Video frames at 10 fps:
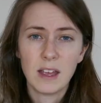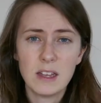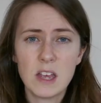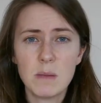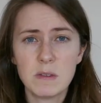
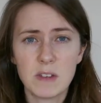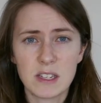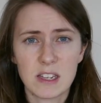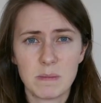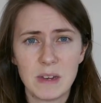In terms of
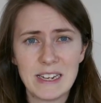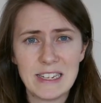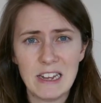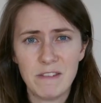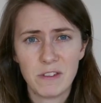
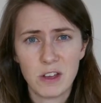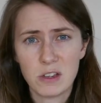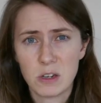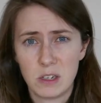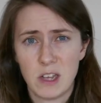accessibility, for
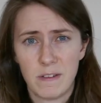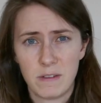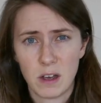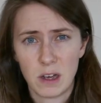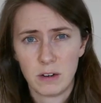those who are deaf
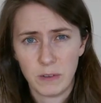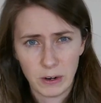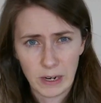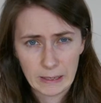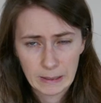and hard of
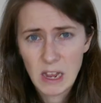hearing,